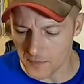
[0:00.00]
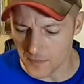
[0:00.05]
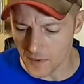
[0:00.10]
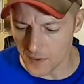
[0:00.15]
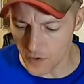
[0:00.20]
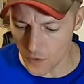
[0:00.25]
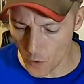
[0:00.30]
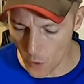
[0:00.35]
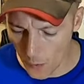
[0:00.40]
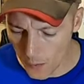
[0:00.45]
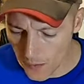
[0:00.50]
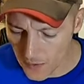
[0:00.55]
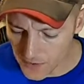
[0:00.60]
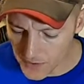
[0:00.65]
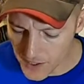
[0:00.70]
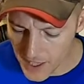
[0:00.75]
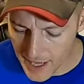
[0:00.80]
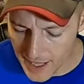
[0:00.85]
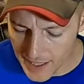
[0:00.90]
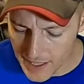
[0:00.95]
You
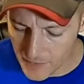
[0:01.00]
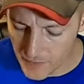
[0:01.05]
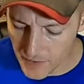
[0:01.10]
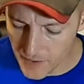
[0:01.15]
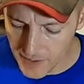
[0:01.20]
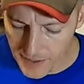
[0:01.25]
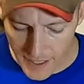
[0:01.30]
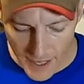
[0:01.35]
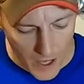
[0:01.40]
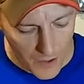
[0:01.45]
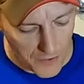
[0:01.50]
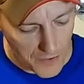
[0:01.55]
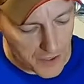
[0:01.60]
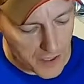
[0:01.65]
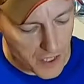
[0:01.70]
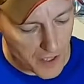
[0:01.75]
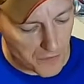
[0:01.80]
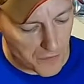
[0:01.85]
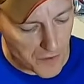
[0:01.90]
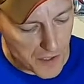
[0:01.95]
almost can't even tell the
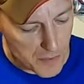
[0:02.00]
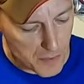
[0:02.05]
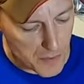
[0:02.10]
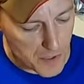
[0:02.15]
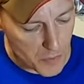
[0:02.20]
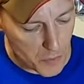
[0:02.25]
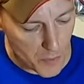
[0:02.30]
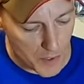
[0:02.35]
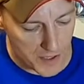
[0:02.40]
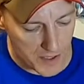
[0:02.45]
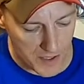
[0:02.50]
difference between